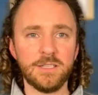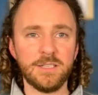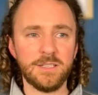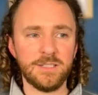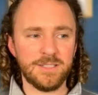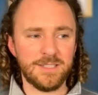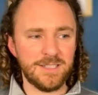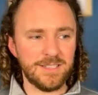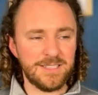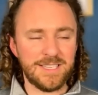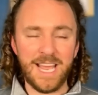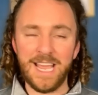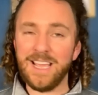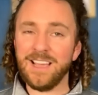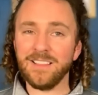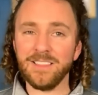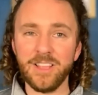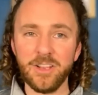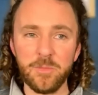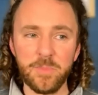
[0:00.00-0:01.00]
to take a
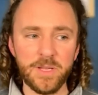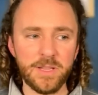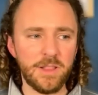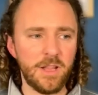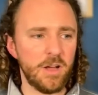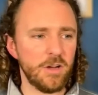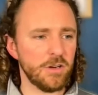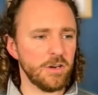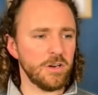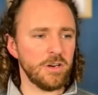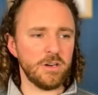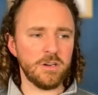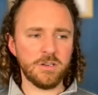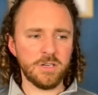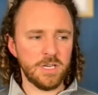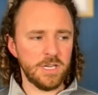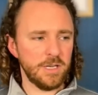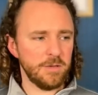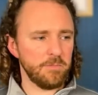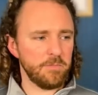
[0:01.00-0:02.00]
little bit longer,
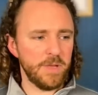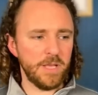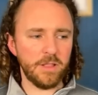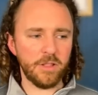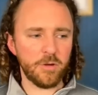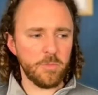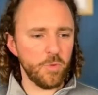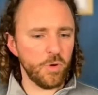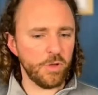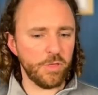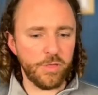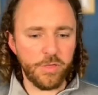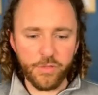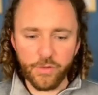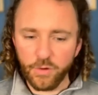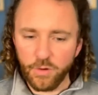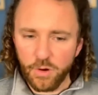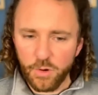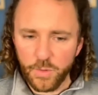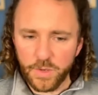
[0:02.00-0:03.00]
be a little more
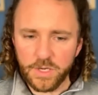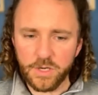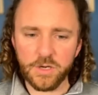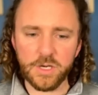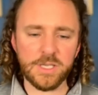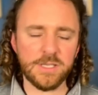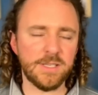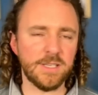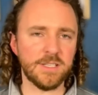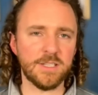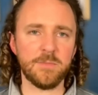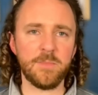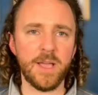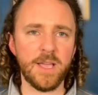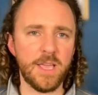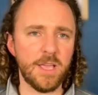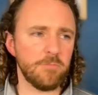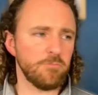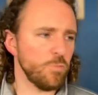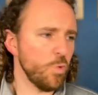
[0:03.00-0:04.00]
thorough in your
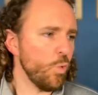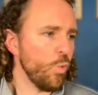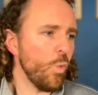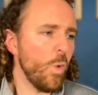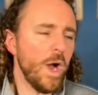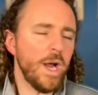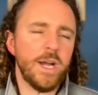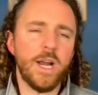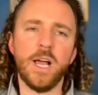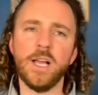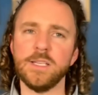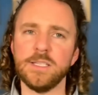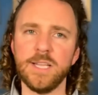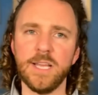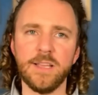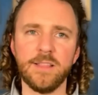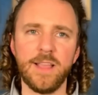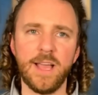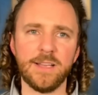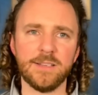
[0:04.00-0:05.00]
decision-making, why not
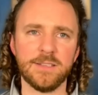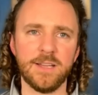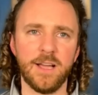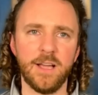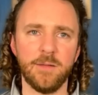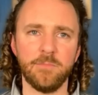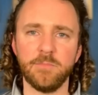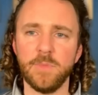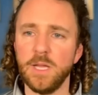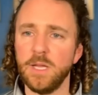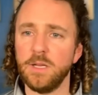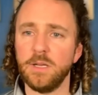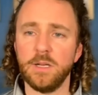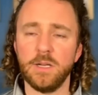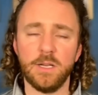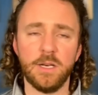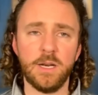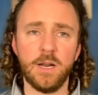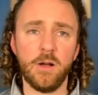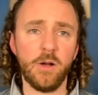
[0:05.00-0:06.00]
take that time?
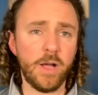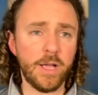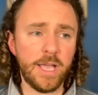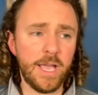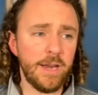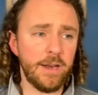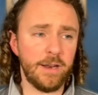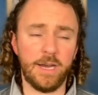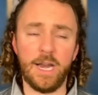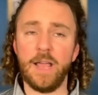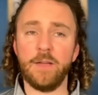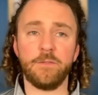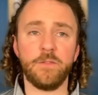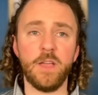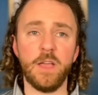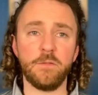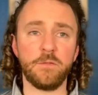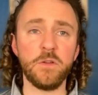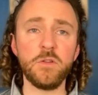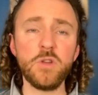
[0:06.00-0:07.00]
Now, I get it.
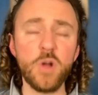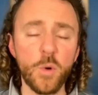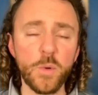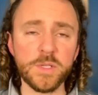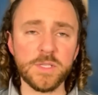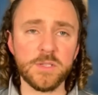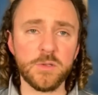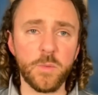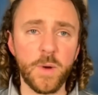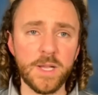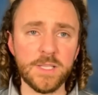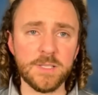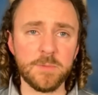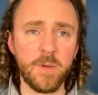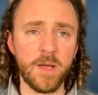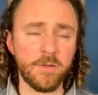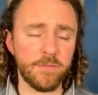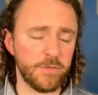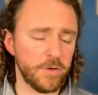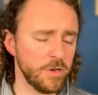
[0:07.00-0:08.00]
If you know it's the right
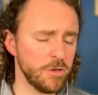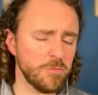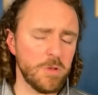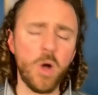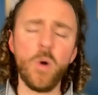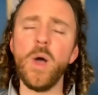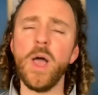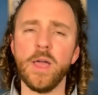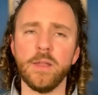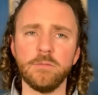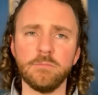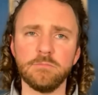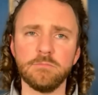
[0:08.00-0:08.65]
spot for you, go ahead.